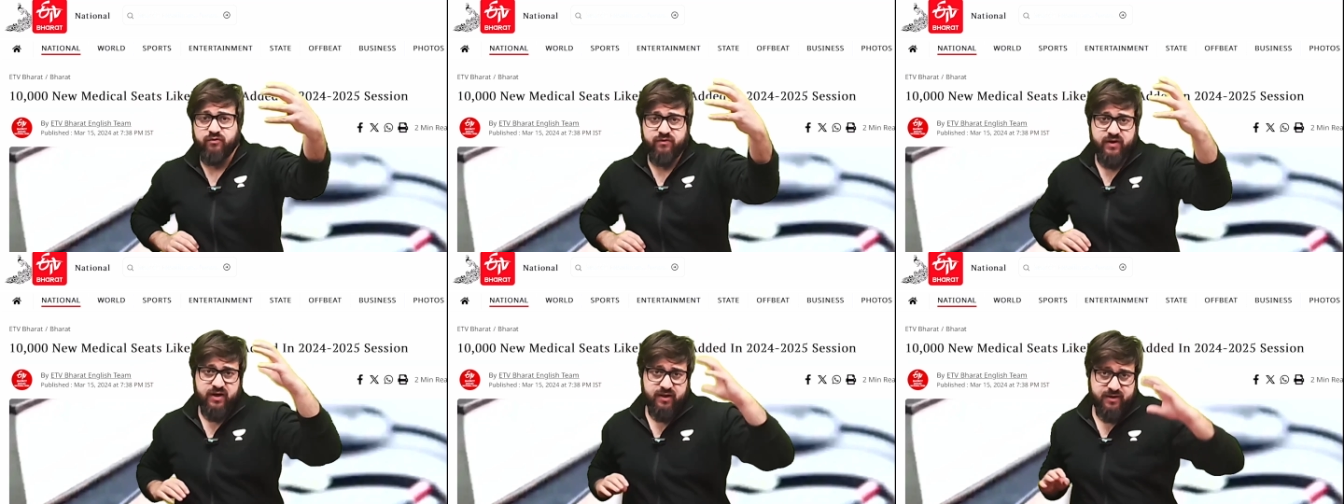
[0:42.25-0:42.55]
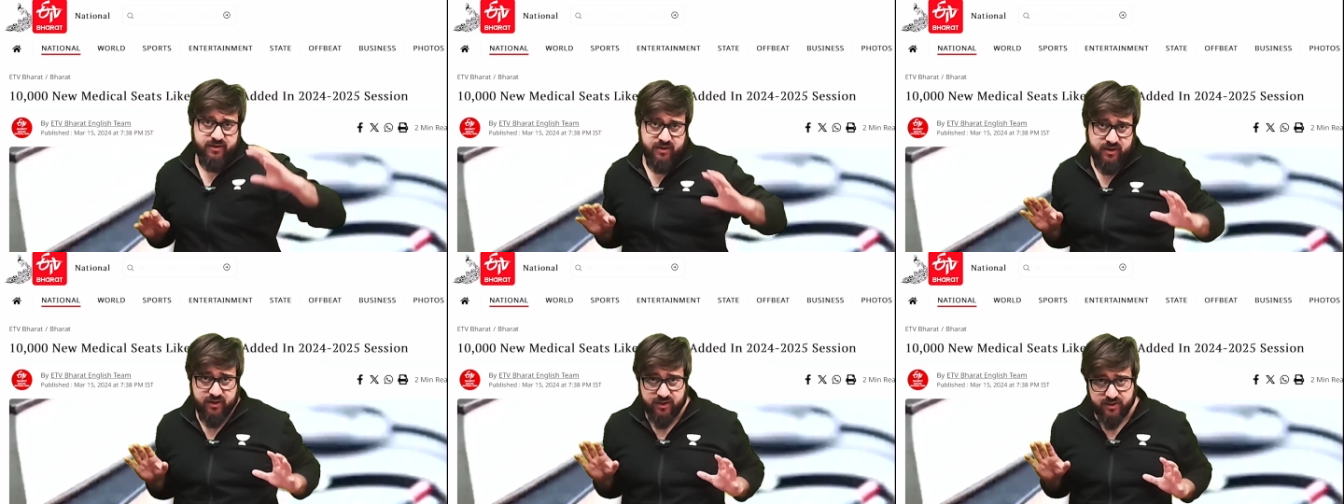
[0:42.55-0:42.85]
will
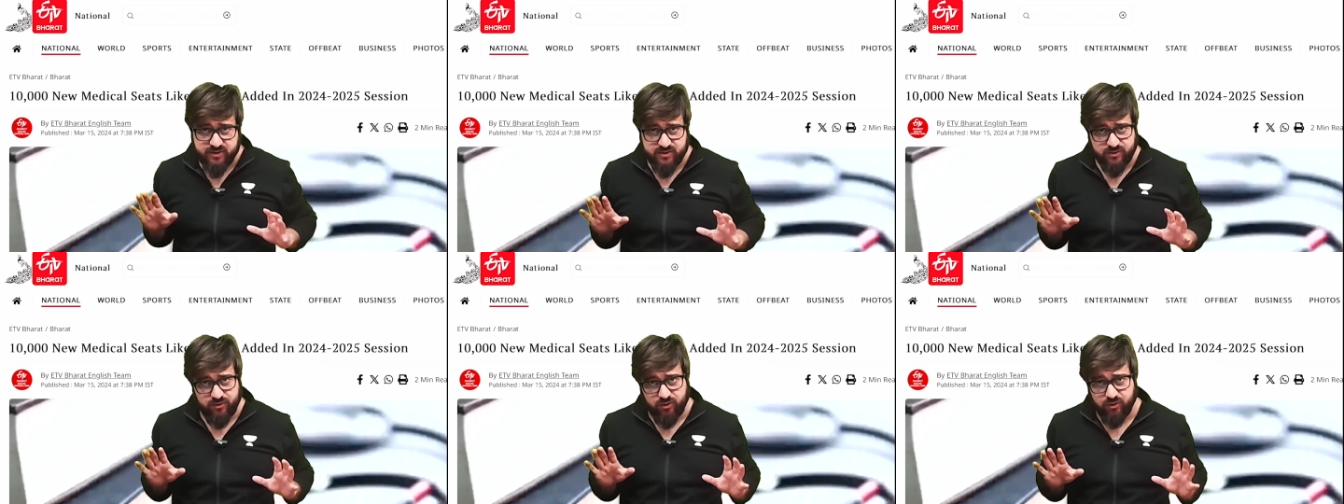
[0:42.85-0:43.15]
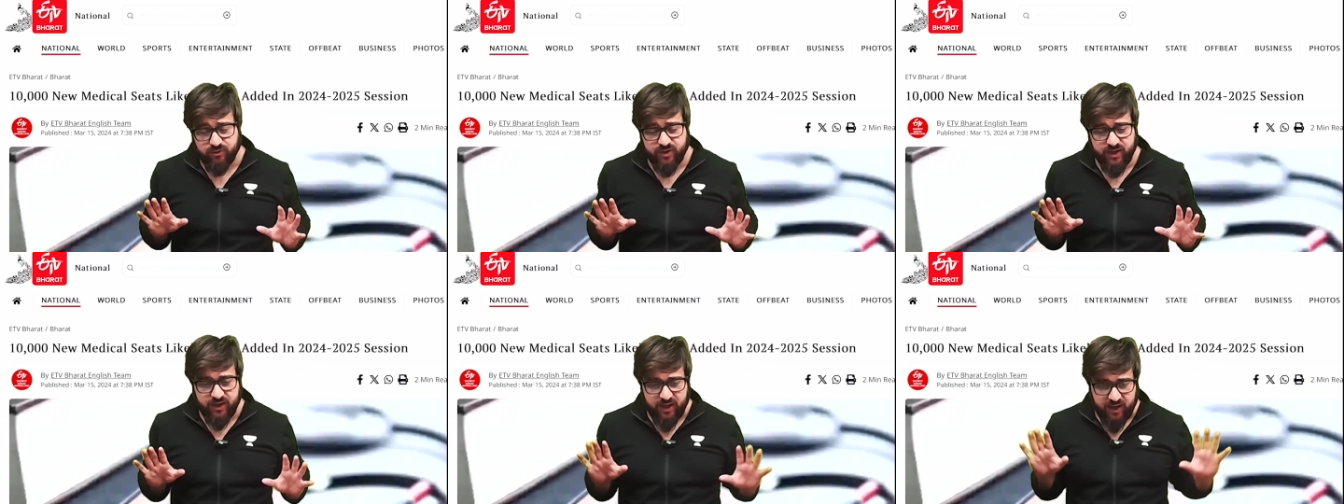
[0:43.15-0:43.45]
increase.
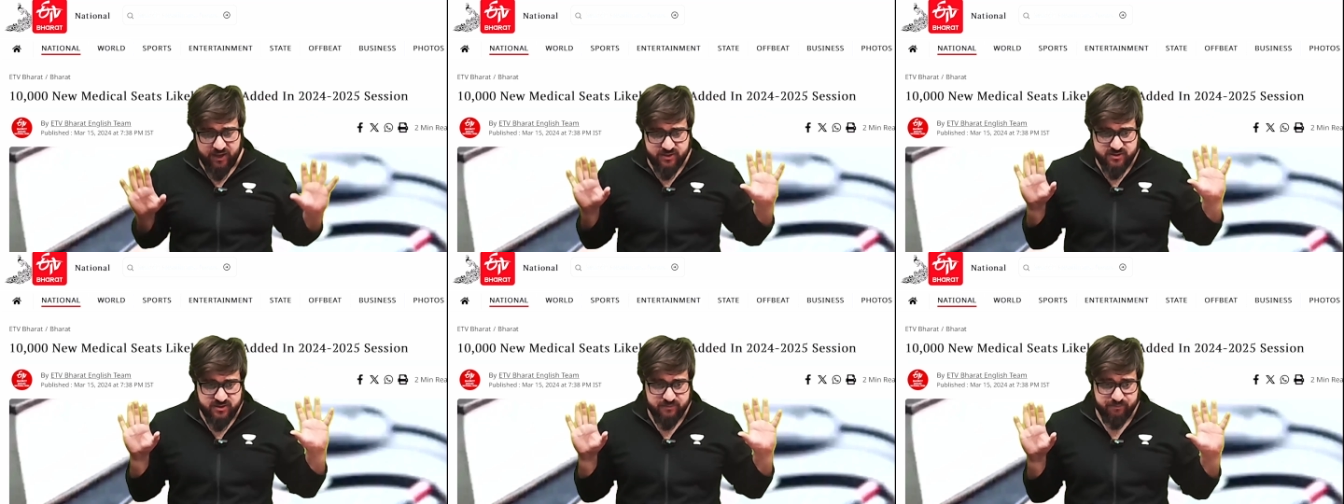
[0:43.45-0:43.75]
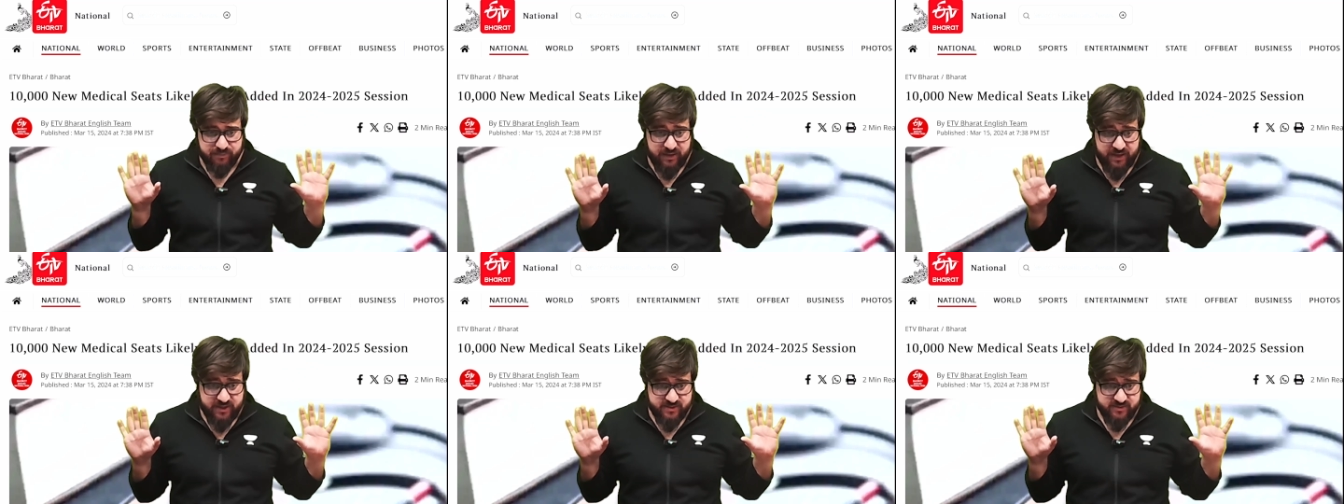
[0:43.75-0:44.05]
Okay. As
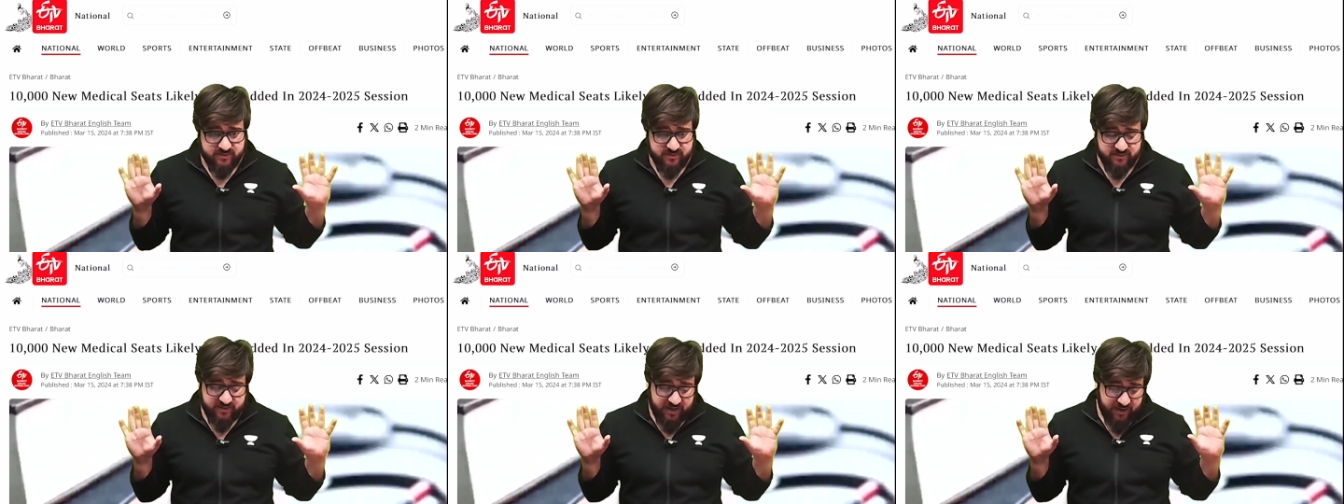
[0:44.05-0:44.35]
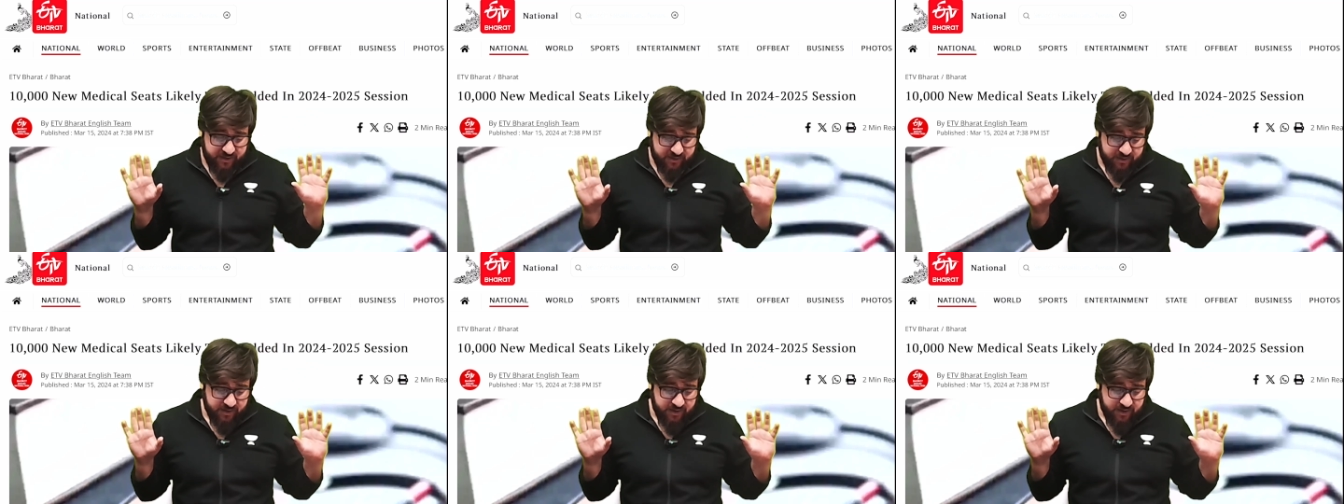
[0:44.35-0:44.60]
simple as that.